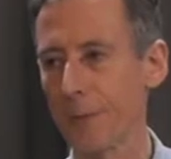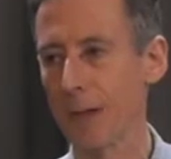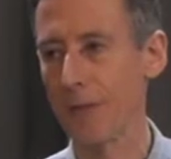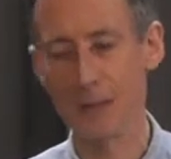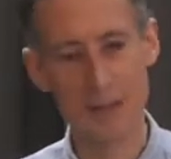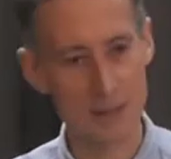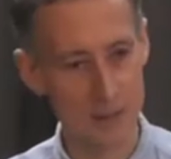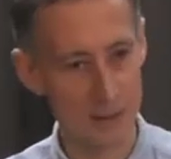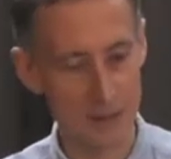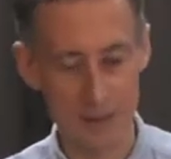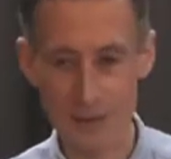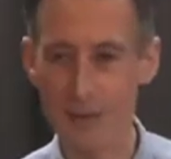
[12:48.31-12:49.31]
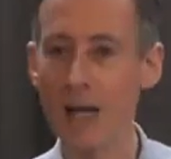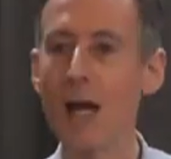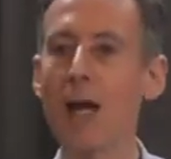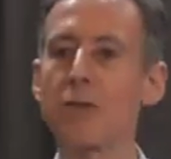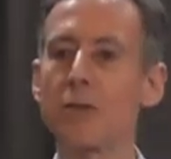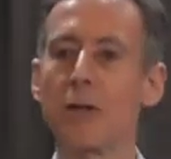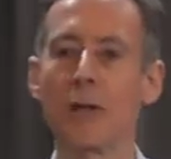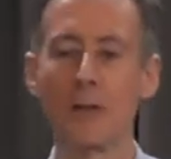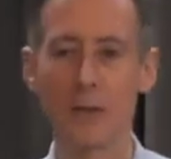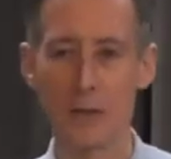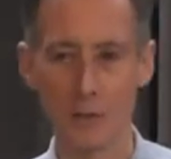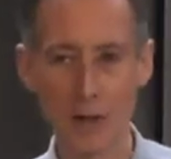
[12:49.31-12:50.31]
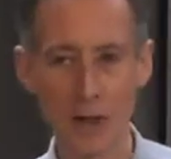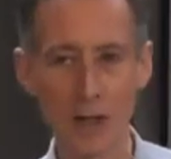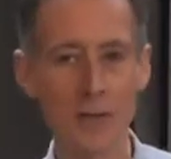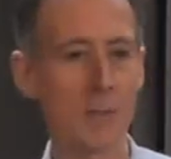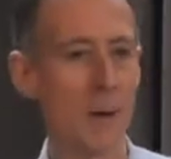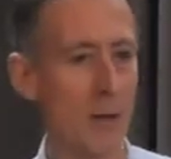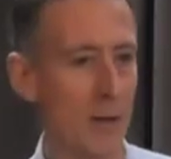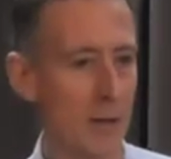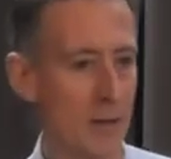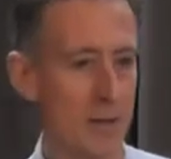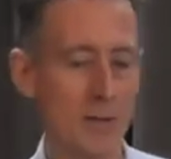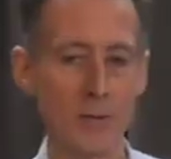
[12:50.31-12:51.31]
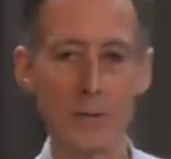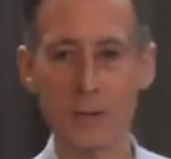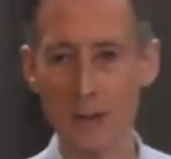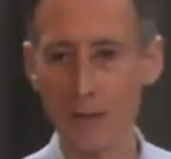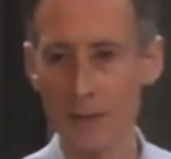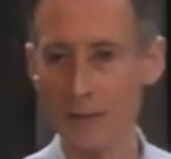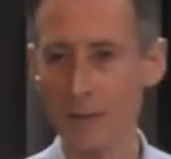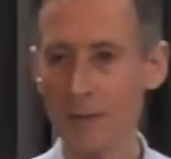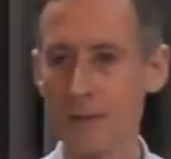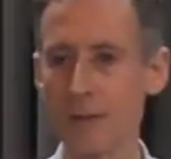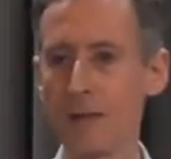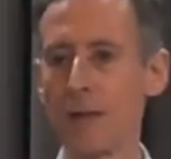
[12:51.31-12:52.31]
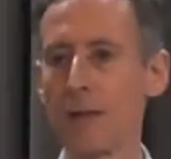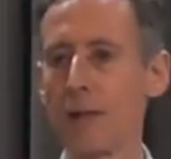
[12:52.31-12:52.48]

At this stage, the Australians, Americans, New Zealanders,